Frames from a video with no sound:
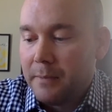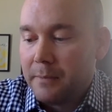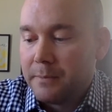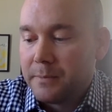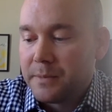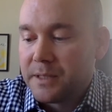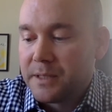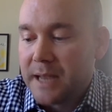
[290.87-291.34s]

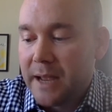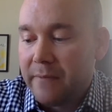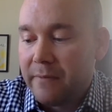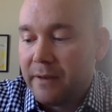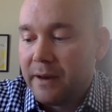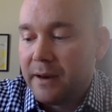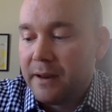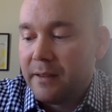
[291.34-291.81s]

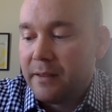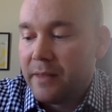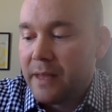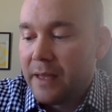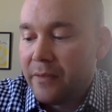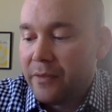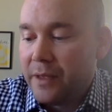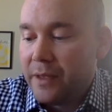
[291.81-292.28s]
Seven,
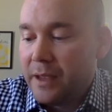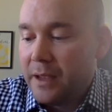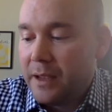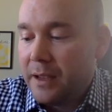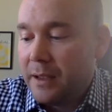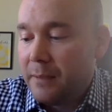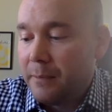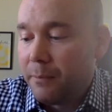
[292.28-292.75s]
that the
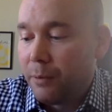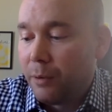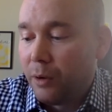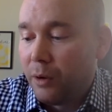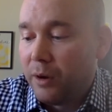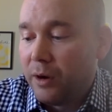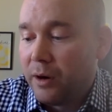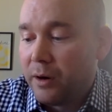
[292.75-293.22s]

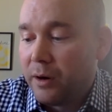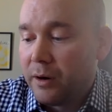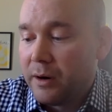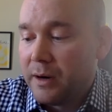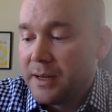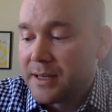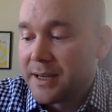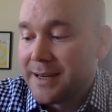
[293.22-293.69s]
employer
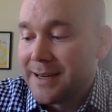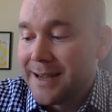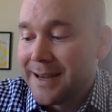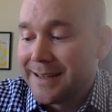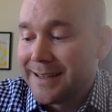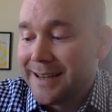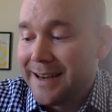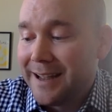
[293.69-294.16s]
is
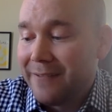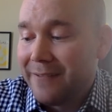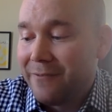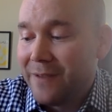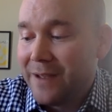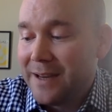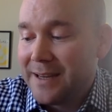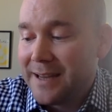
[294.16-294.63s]
conducting a
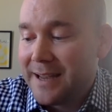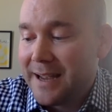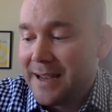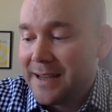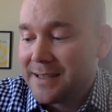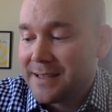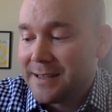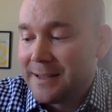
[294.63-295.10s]
fit
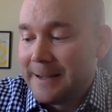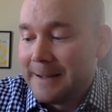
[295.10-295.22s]
test